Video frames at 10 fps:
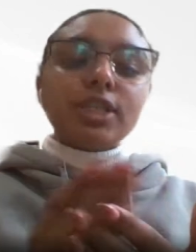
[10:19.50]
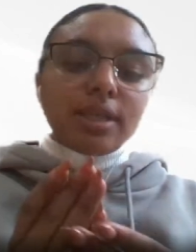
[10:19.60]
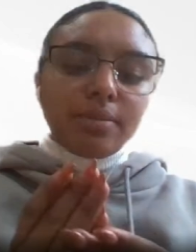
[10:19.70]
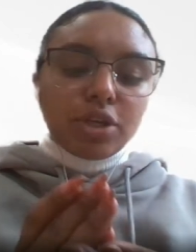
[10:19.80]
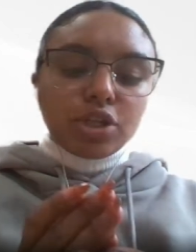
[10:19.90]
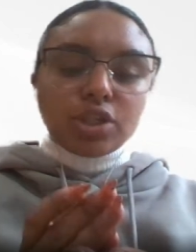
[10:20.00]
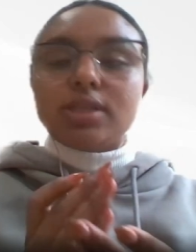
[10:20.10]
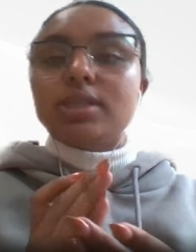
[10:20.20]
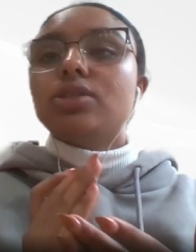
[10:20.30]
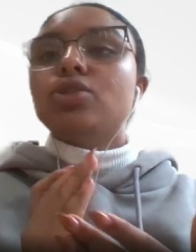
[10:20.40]

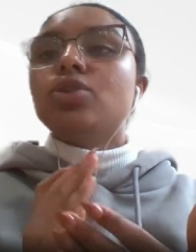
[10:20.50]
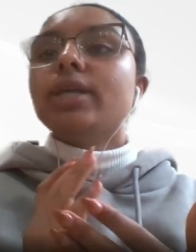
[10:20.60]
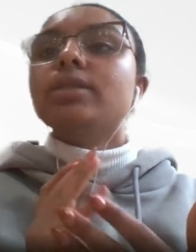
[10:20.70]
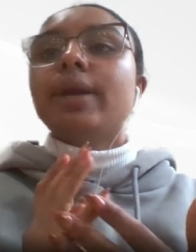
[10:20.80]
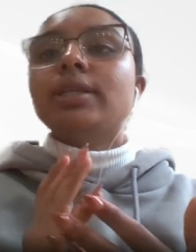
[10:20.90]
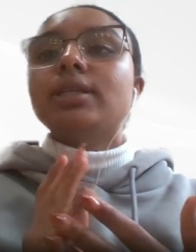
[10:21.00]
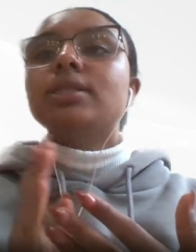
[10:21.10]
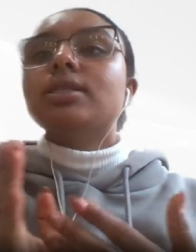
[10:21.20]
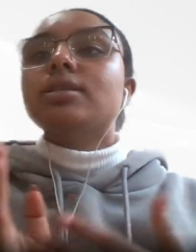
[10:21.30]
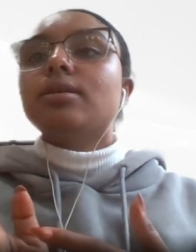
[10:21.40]
submissions you're expected
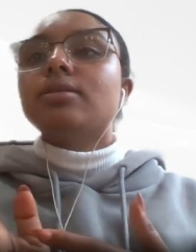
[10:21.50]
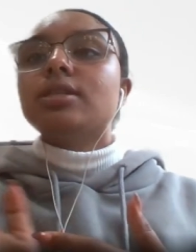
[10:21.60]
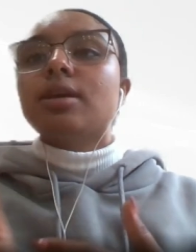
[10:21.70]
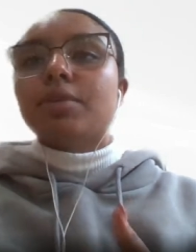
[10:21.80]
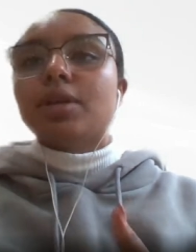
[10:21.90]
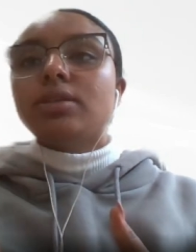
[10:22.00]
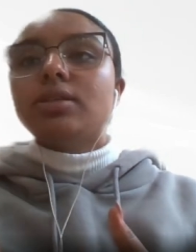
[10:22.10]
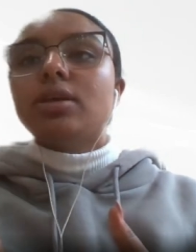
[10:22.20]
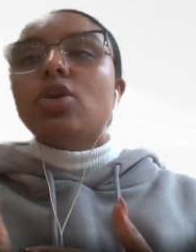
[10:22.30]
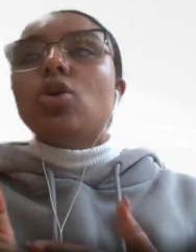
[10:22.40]
to, su to
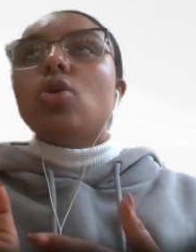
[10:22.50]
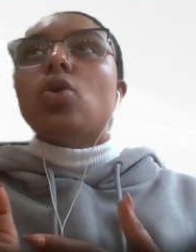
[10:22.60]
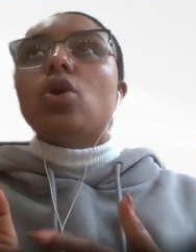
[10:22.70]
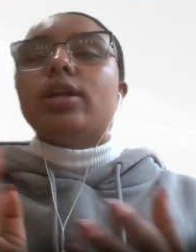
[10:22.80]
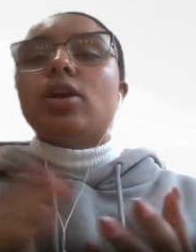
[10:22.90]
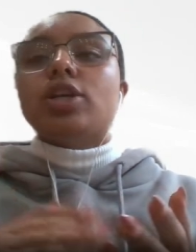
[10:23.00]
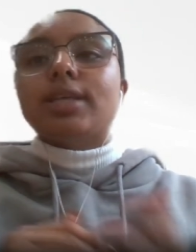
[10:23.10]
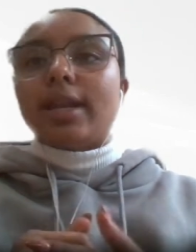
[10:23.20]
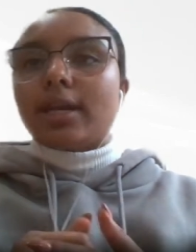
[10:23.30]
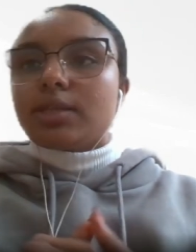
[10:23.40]
submit on our
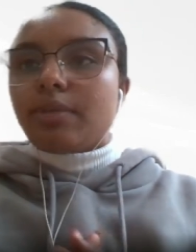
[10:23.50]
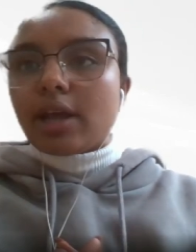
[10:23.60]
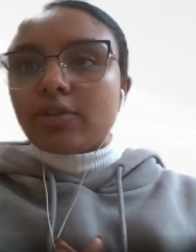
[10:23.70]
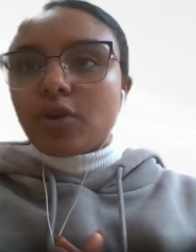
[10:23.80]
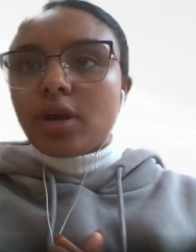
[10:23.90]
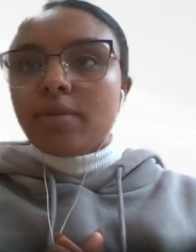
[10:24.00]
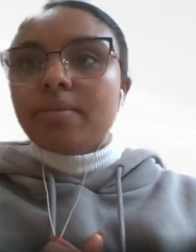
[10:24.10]
10x platform